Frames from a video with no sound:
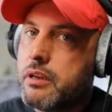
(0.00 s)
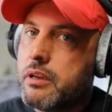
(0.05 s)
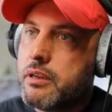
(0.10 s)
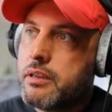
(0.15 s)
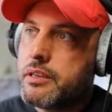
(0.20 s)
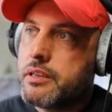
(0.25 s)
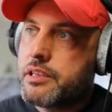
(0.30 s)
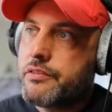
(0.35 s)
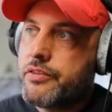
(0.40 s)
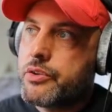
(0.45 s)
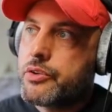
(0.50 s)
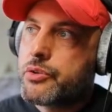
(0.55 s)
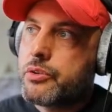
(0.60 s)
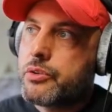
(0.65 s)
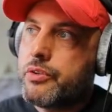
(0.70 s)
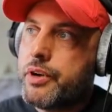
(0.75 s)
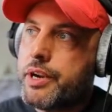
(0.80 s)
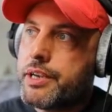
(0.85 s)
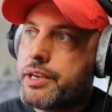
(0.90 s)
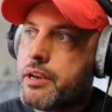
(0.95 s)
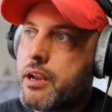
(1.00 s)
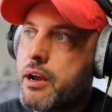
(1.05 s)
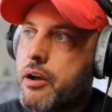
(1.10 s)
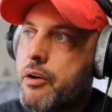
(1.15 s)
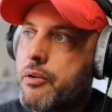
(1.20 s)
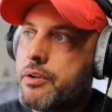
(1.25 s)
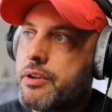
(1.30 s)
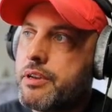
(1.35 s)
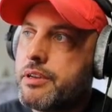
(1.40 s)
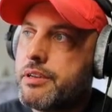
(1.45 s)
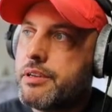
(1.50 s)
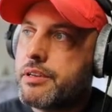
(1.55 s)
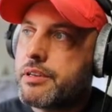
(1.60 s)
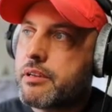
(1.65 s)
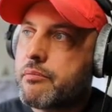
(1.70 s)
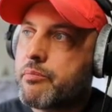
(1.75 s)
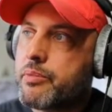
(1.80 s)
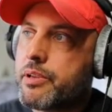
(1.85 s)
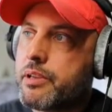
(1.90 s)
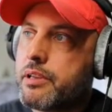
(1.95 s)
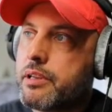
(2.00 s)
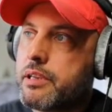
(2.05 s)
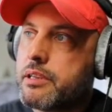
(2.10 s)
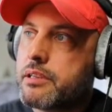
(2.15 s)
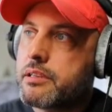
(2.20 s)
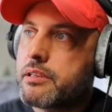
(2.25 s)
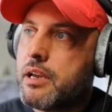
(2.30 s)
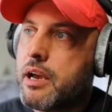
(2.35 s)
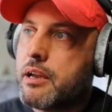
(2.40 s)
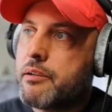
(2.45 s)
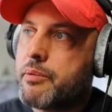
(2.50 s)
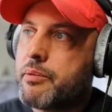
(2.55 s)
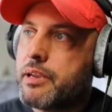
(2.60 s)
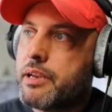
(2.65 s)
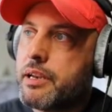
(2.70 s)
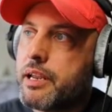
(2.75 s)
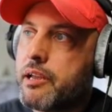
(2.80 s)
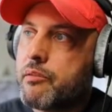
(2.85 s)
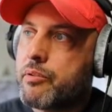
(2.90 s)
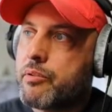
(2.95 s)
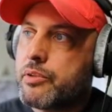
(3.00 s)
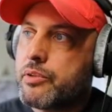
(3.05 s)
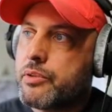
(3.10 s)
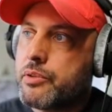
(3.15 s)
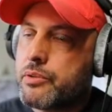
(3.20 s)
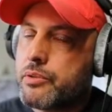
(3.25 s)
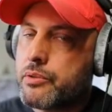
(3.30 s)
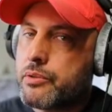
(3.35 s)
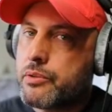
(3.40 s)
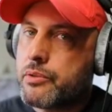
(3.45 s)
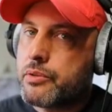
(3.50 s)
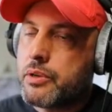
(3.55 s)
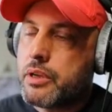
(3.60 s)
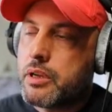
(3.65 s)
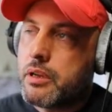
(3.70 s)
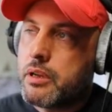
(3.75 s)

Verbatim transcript: this visual right now is not being able to